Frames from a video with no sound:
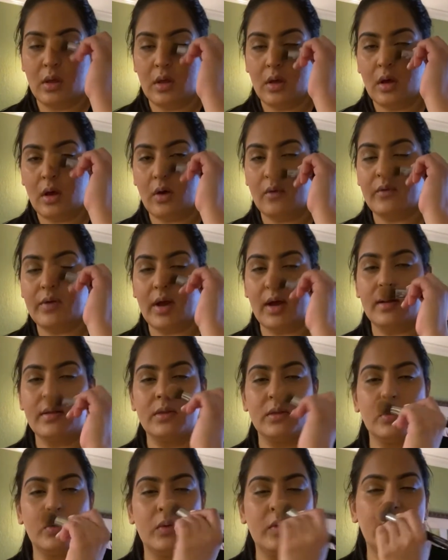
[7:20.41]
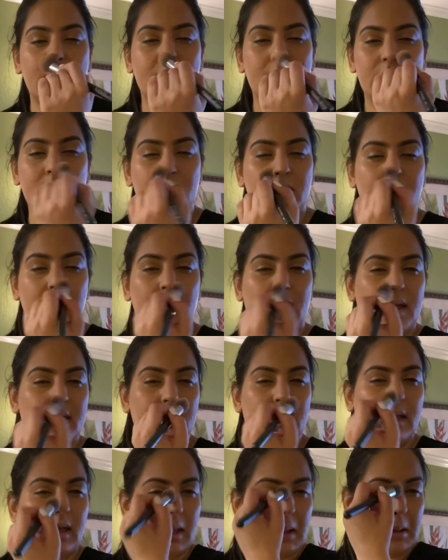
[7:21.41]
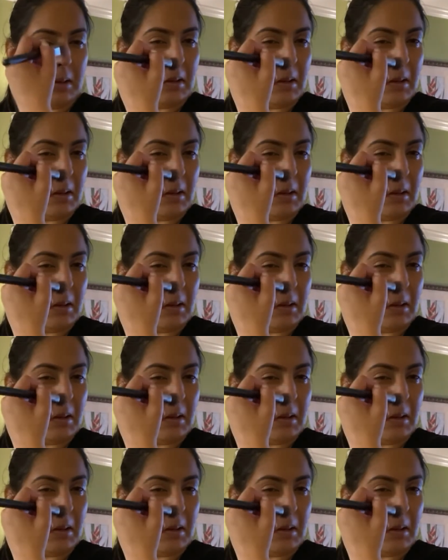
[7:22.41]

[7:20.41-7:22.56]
of contouring, so you guys can